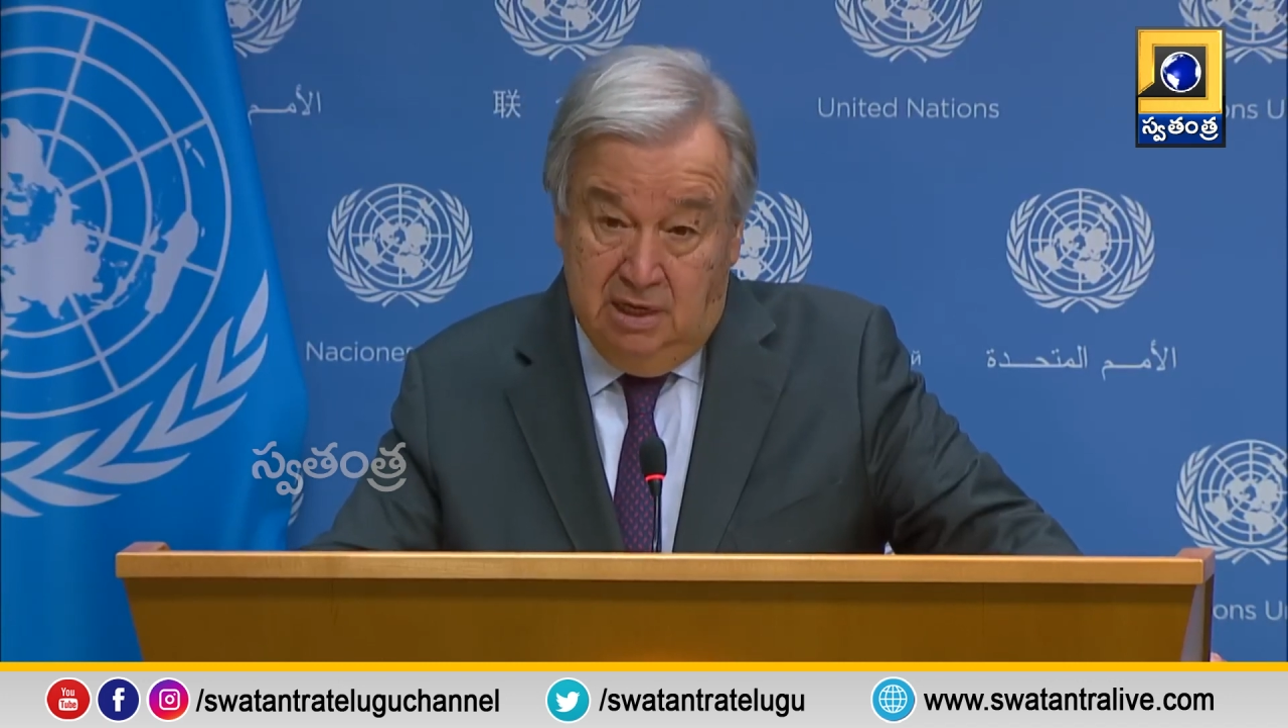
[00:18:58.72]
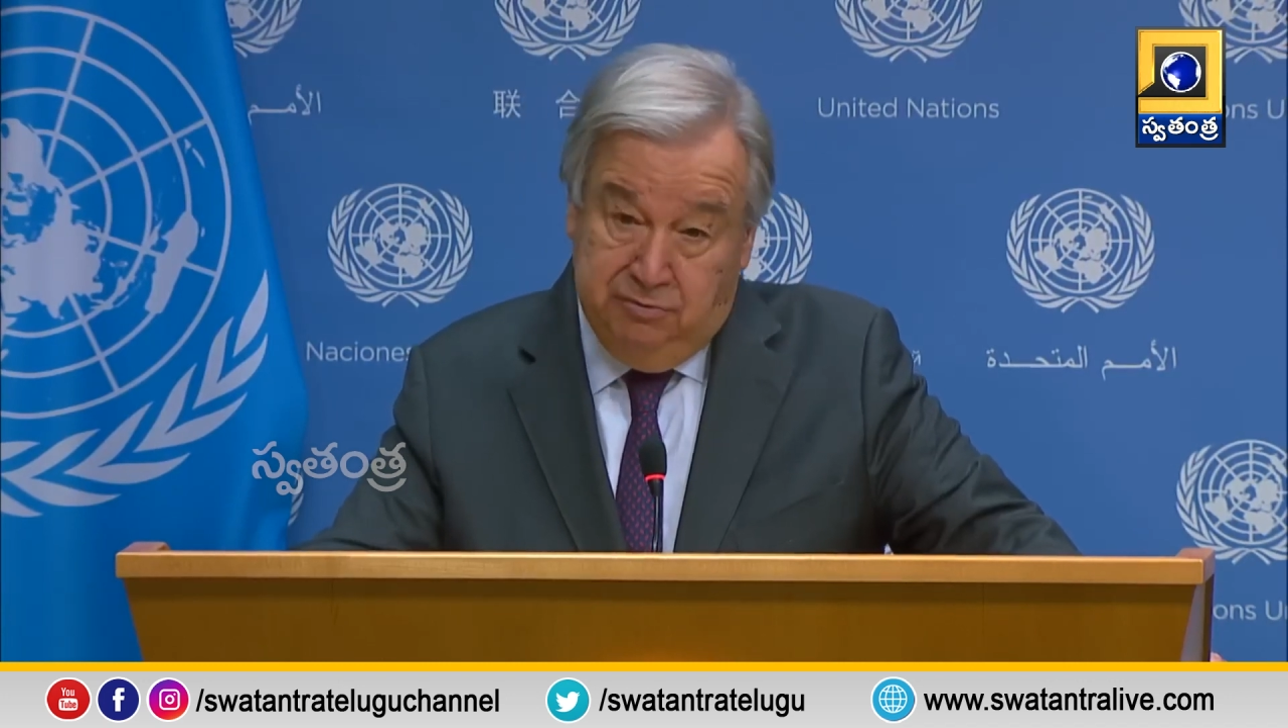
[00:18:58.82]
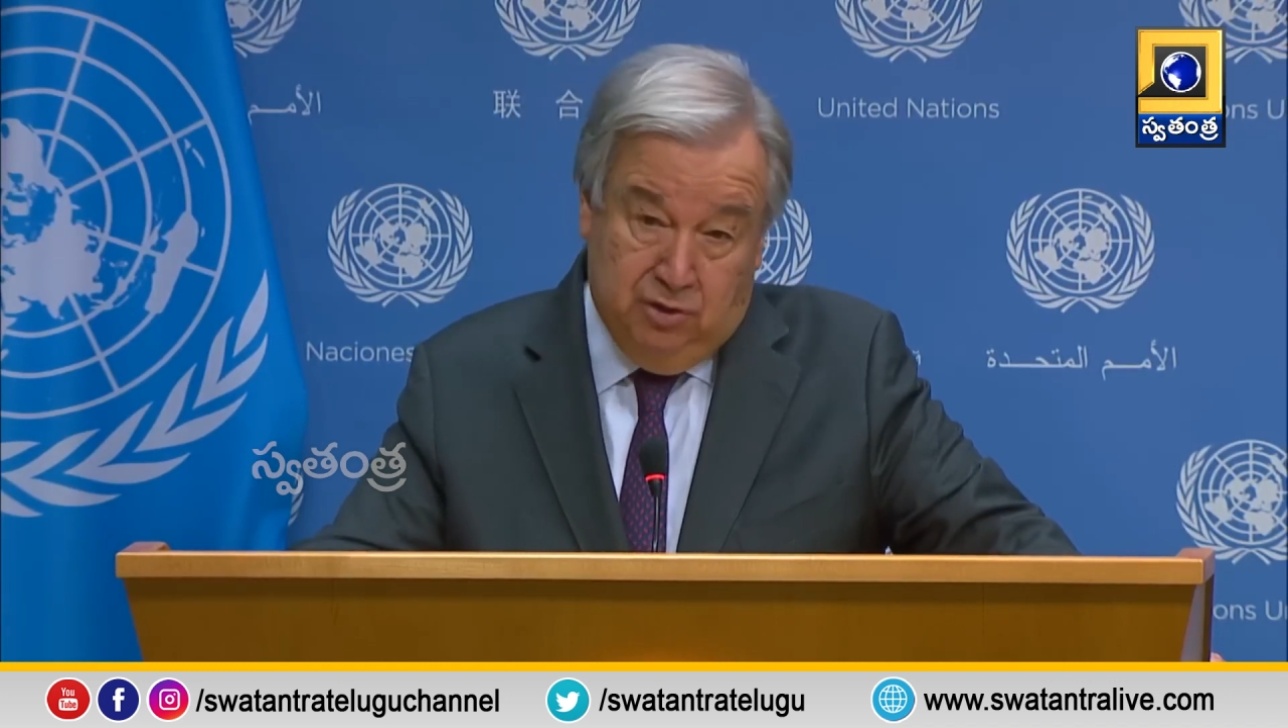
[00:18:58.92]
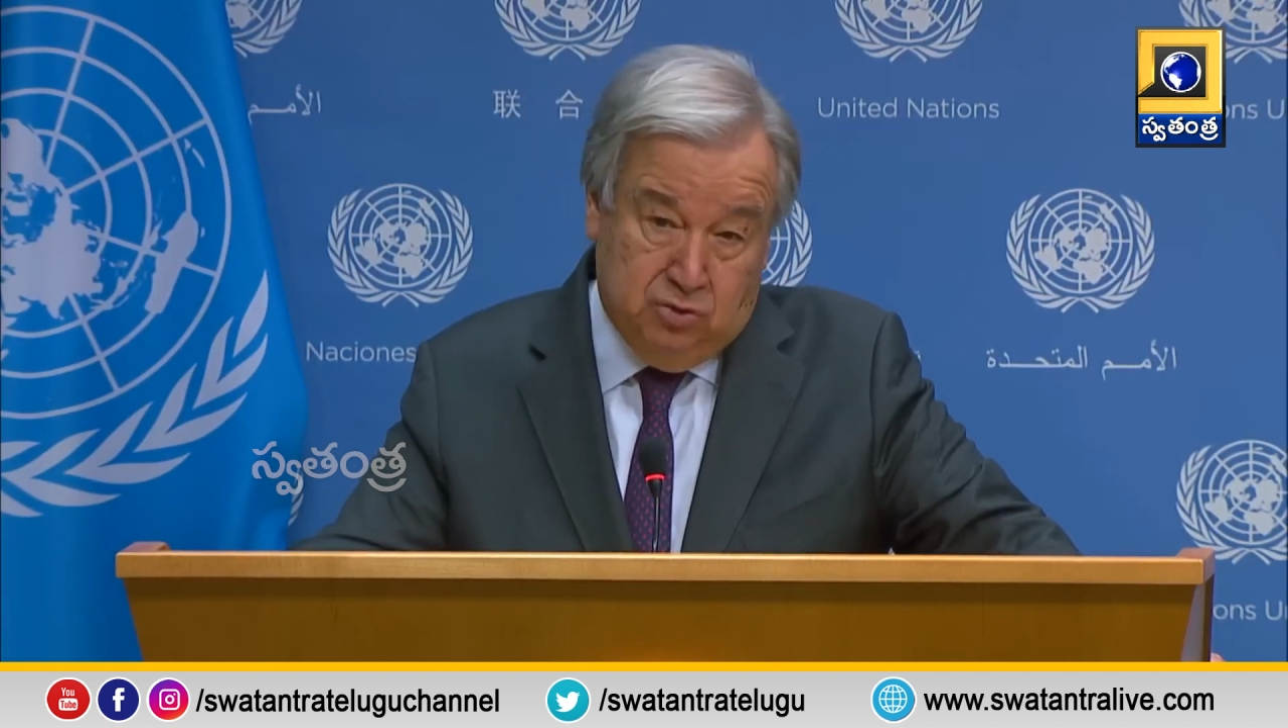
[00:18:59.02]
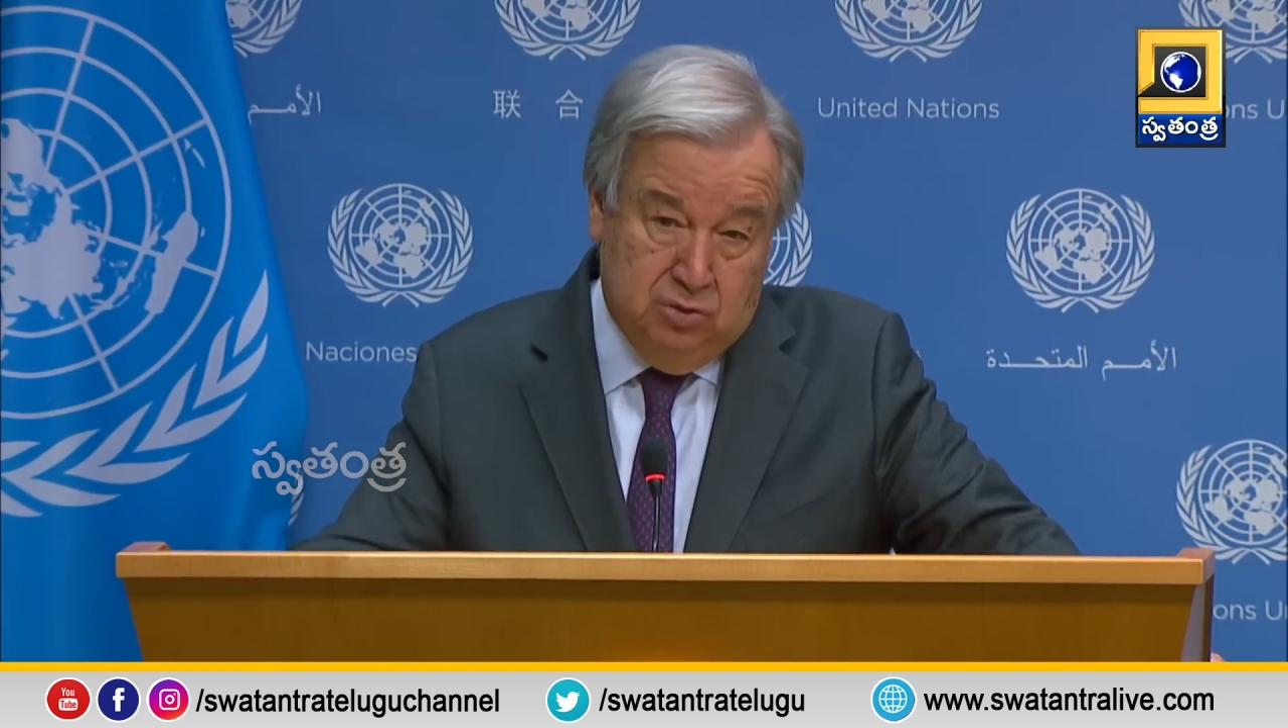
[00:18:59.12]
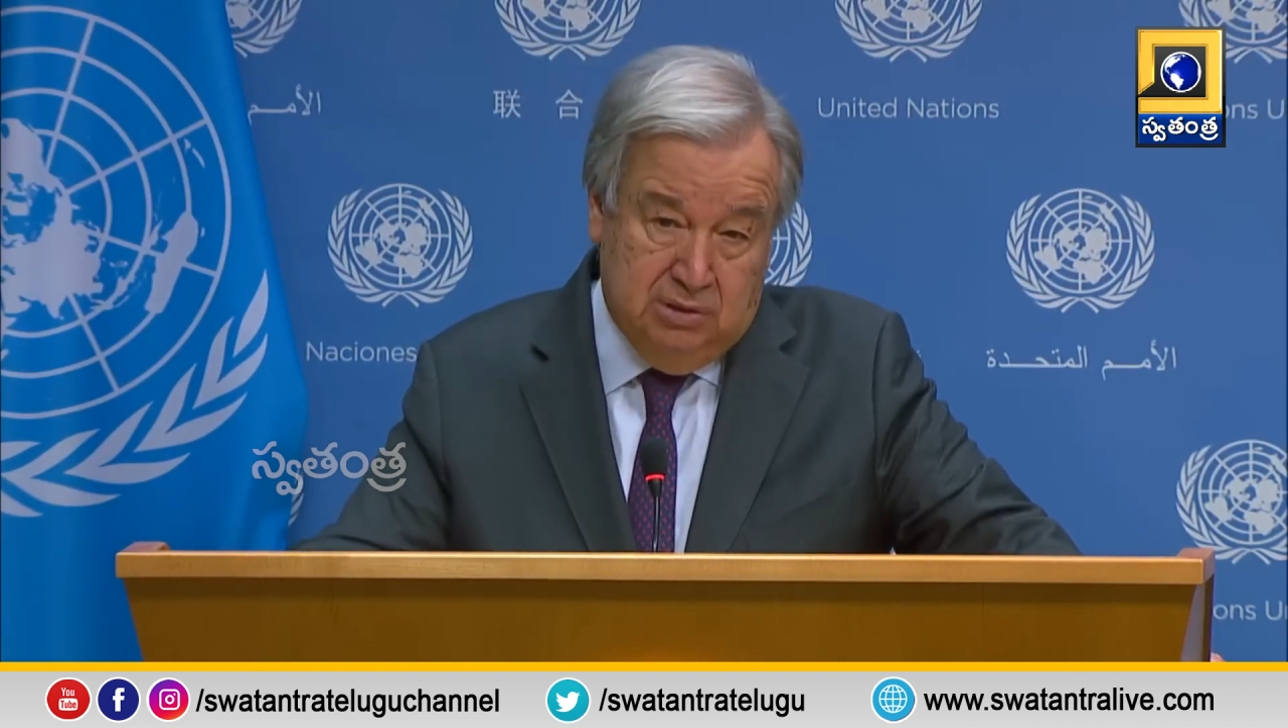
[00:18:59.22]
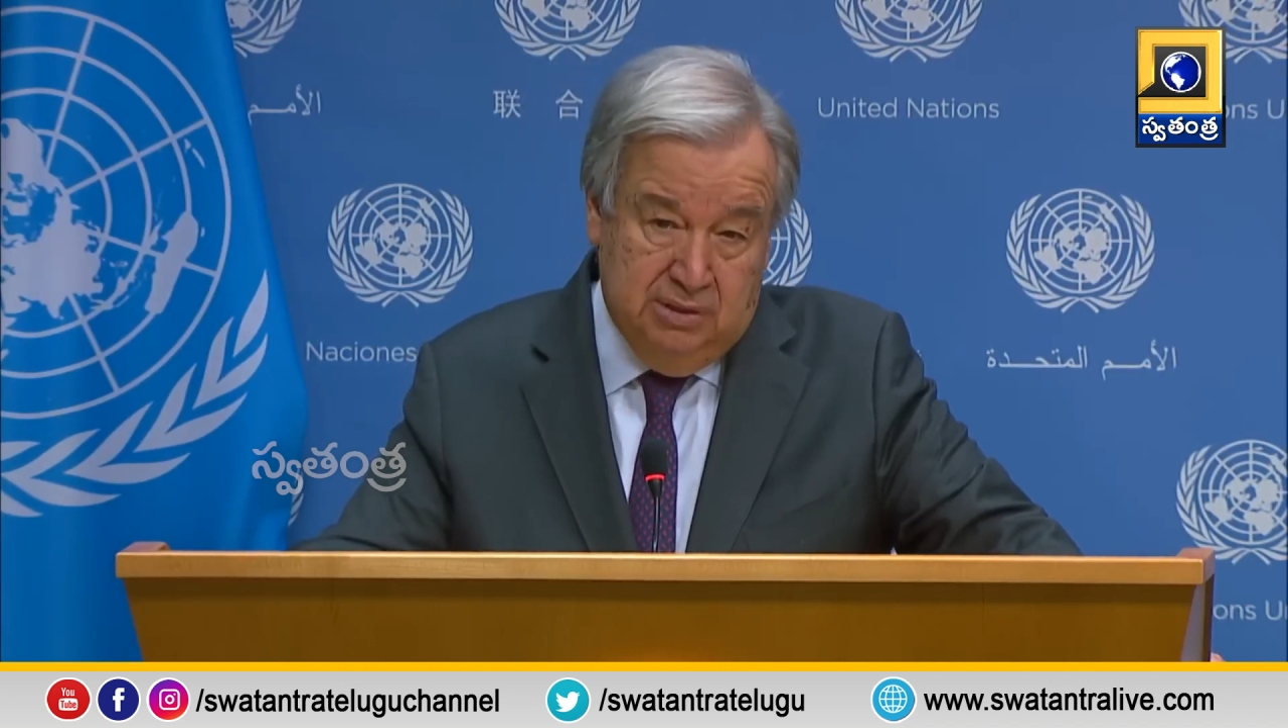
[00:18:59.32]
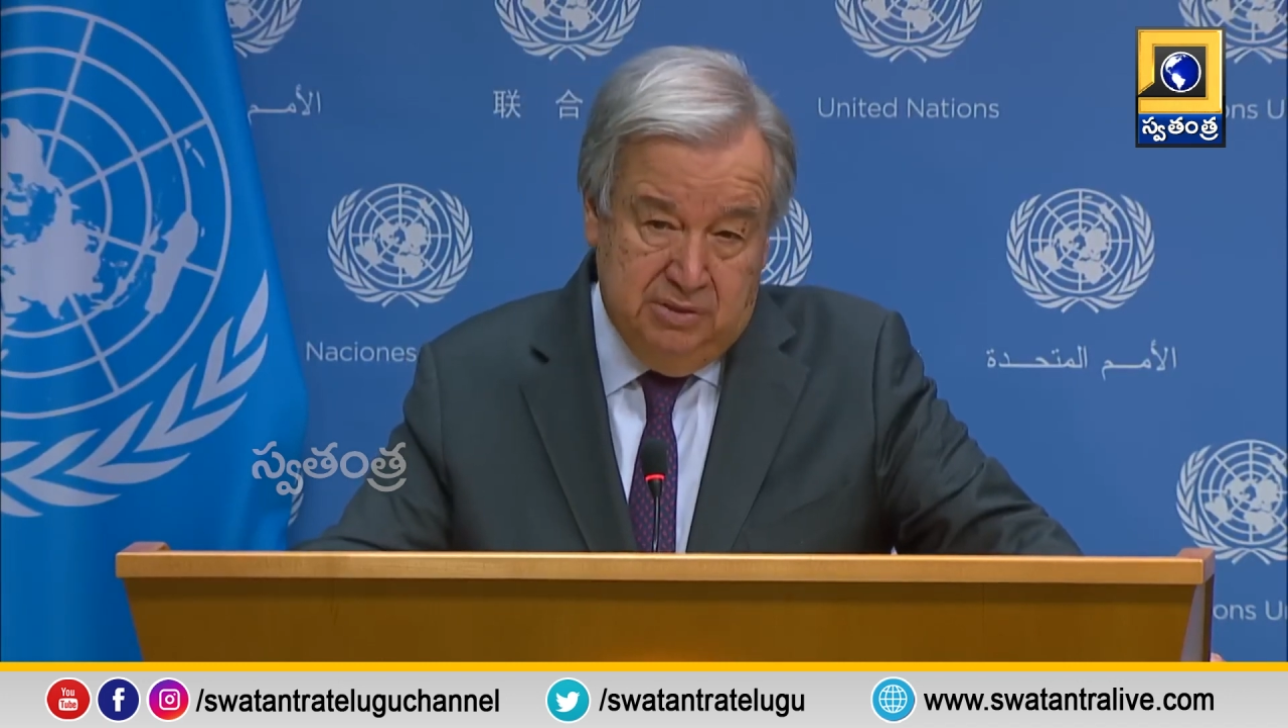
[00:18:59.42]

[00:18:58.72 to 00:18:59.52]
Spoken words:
Unfortunately,